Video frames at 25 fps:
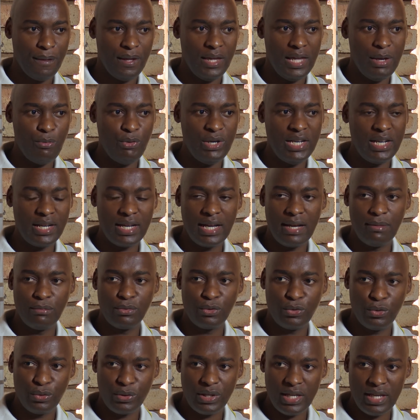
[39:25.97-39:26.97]
when it
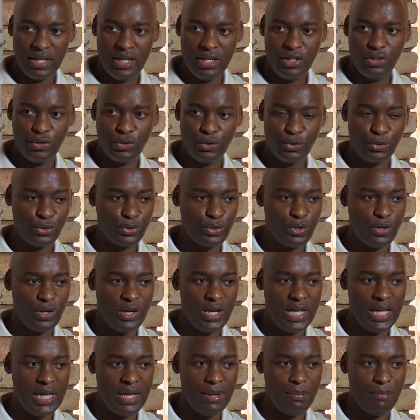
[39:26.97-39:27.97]
comes to the issues
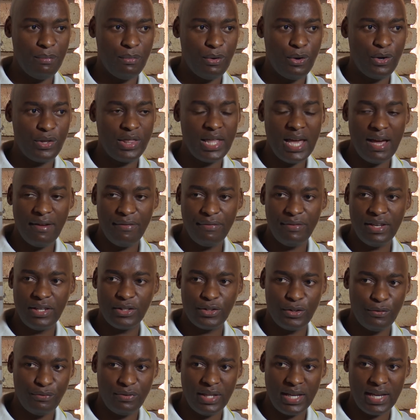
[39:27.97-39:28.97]
or the
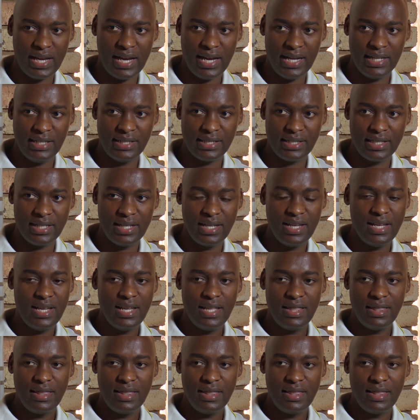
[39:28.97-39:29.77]
affairs of the country,